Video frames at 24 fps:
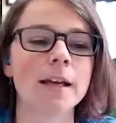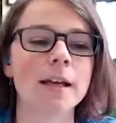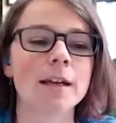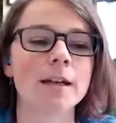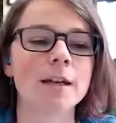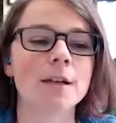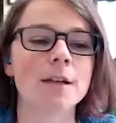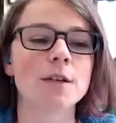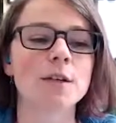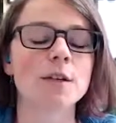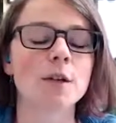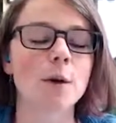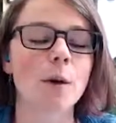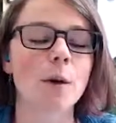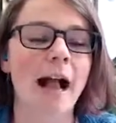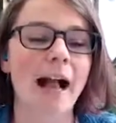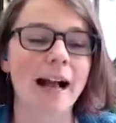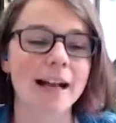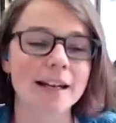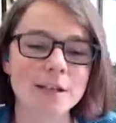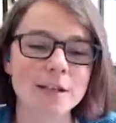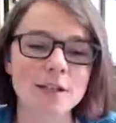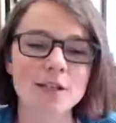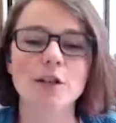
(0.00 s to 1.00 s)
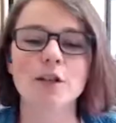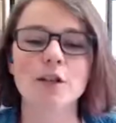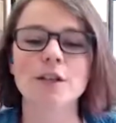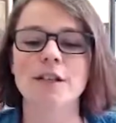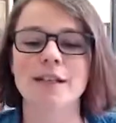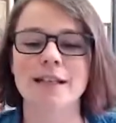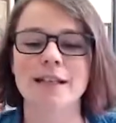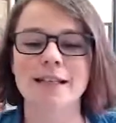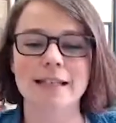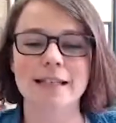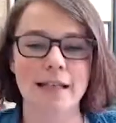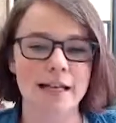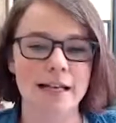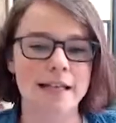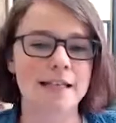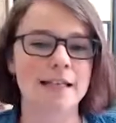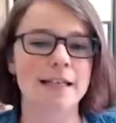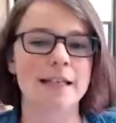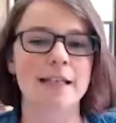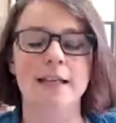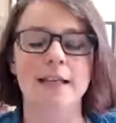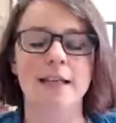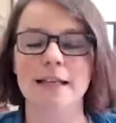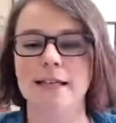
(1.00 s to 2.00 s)
So as you're
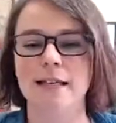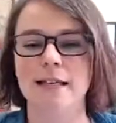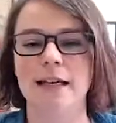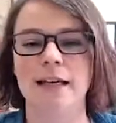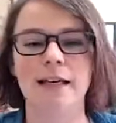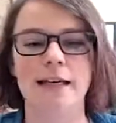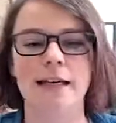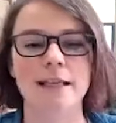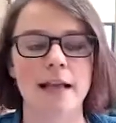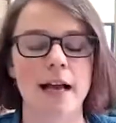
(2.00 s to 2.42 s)
discussing these things,